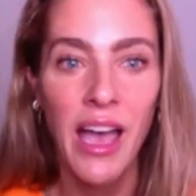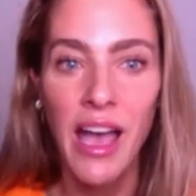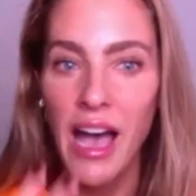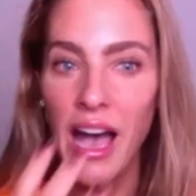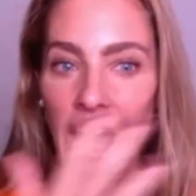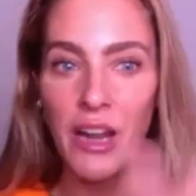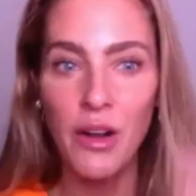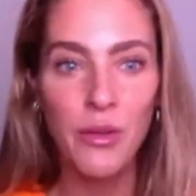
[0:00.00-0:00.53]

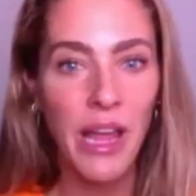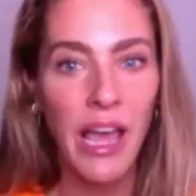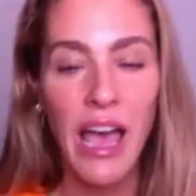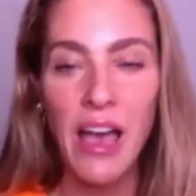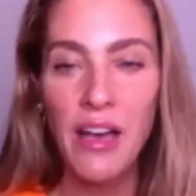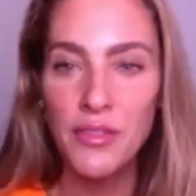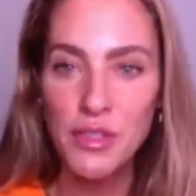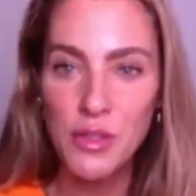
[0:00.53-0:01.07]
I don't
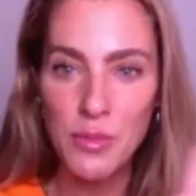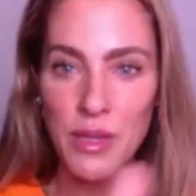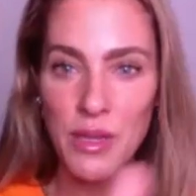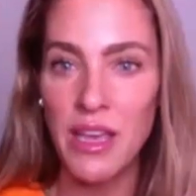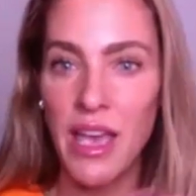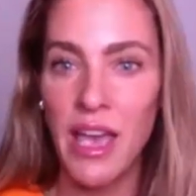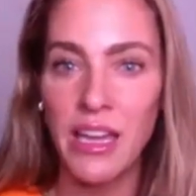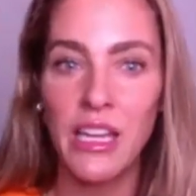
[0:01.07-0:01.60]
have to
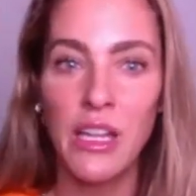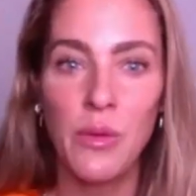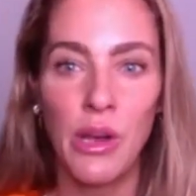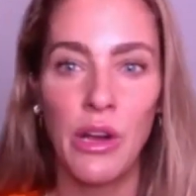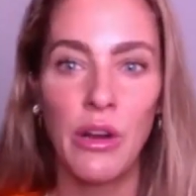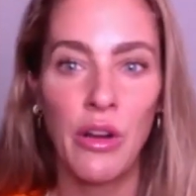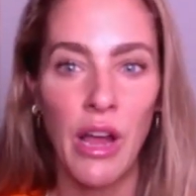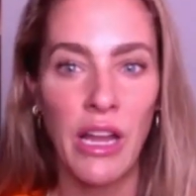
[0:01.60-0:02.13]
be
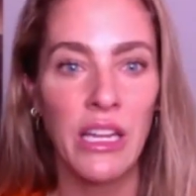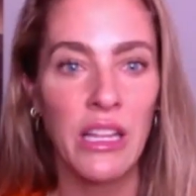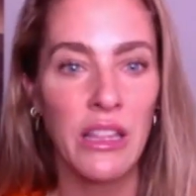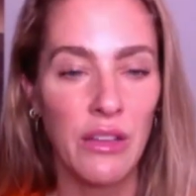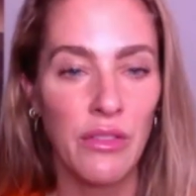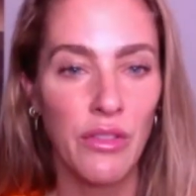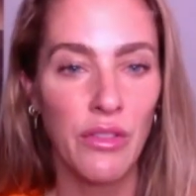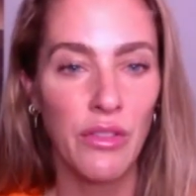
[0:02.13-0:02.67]
anywhere or
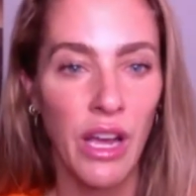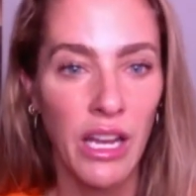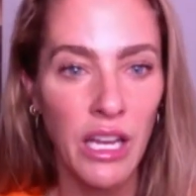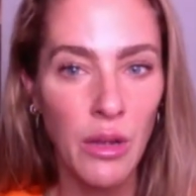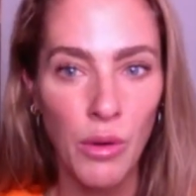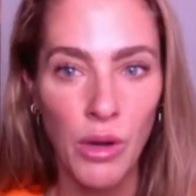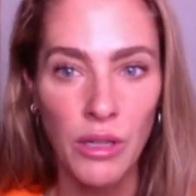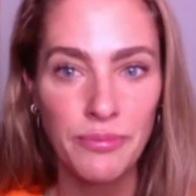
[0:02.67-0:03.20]
anything for
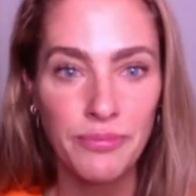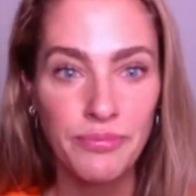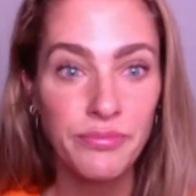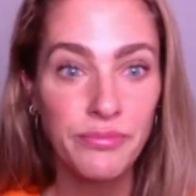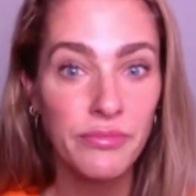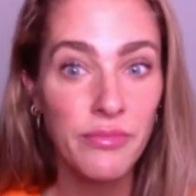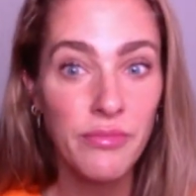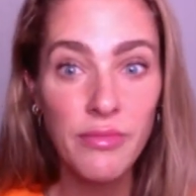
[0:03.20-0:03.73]
anyone
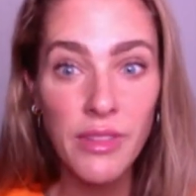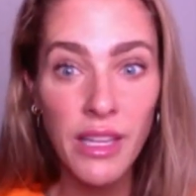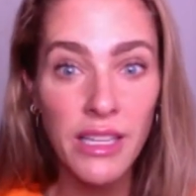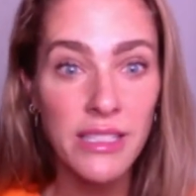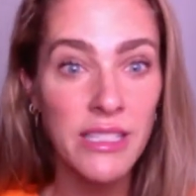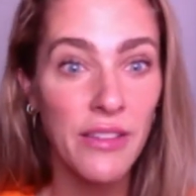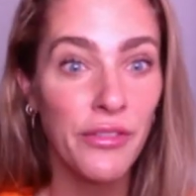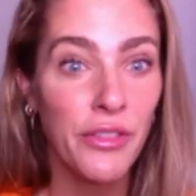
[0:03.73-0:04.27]

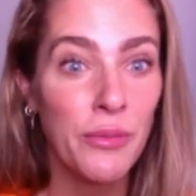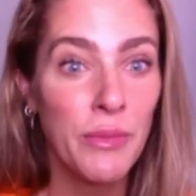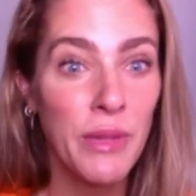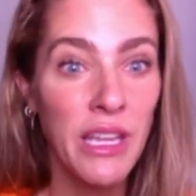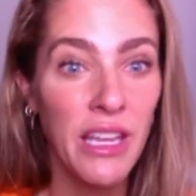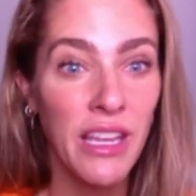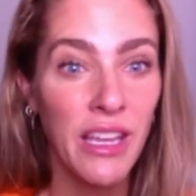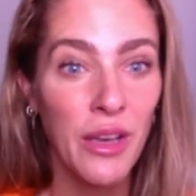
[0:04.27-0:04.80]
except for
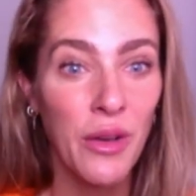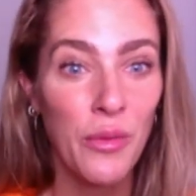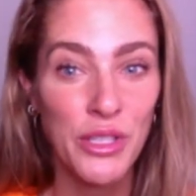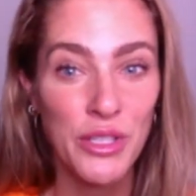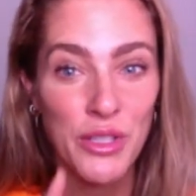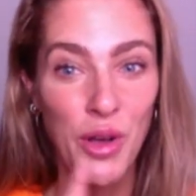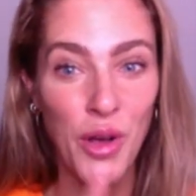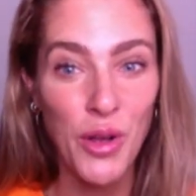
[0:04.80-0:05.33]
me, which
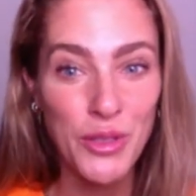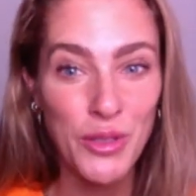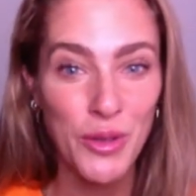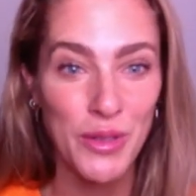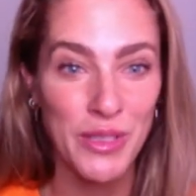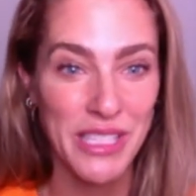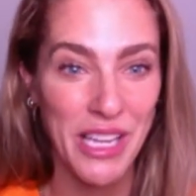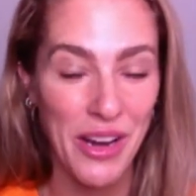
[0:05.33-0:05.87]
is also
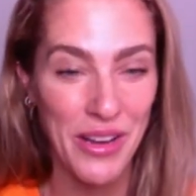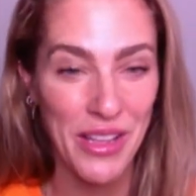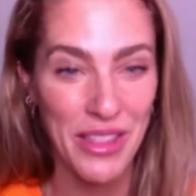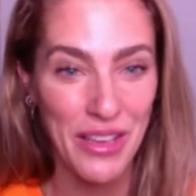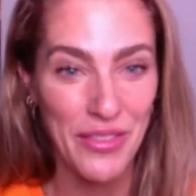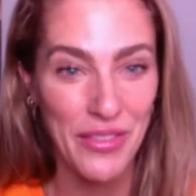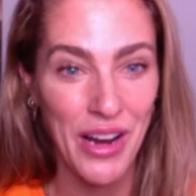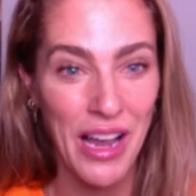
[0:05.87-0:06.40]
a scary
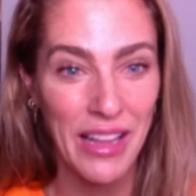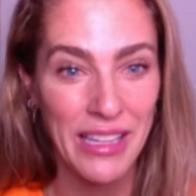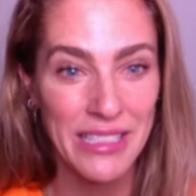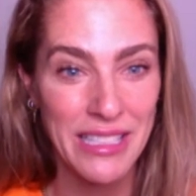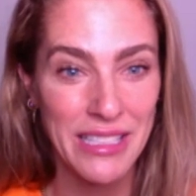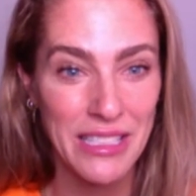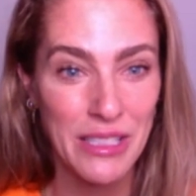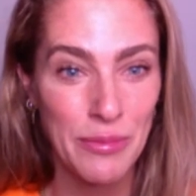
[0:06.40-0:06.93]
thing for highly
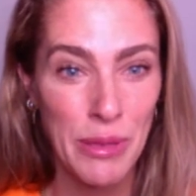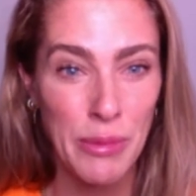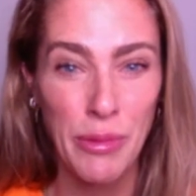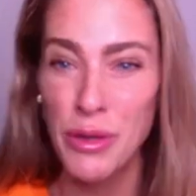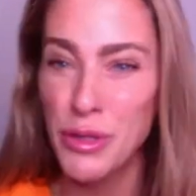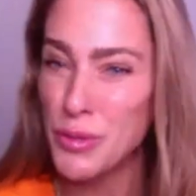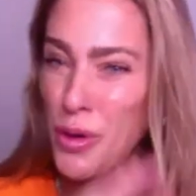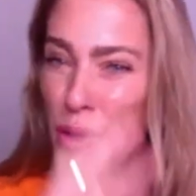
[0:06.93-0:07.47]
sensitive people
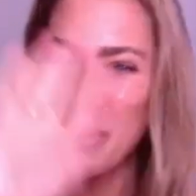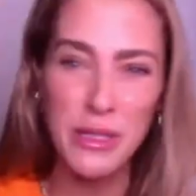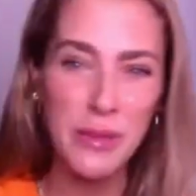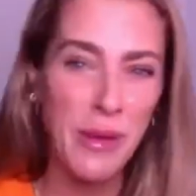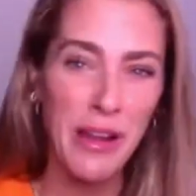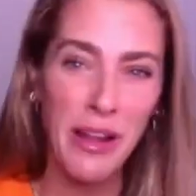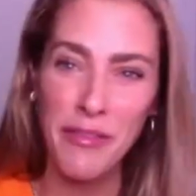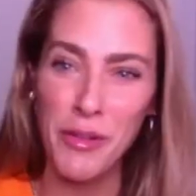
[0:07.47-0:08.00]
because we're always
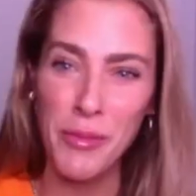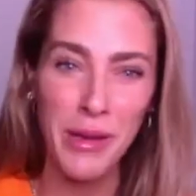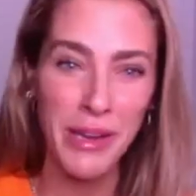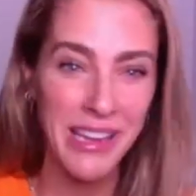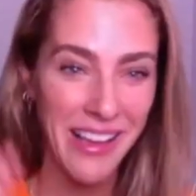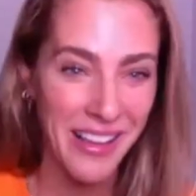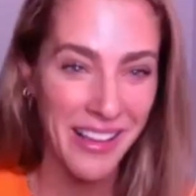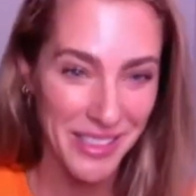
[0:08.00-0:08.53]
about
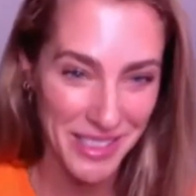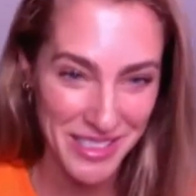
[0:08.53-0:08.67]
everybody else.